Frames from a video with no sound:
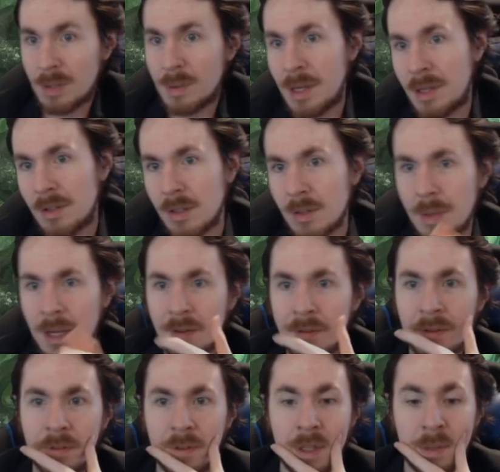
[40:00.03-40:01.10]
them onto the
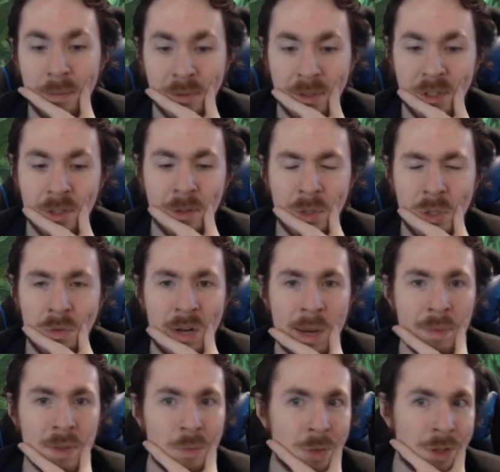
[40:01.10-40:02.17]
battlefield for them. So you
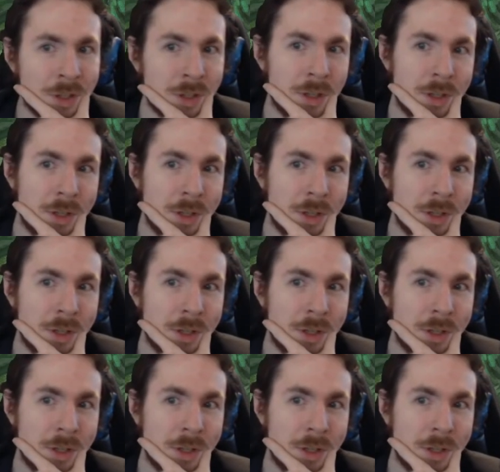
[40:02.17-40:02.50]
ramp them one.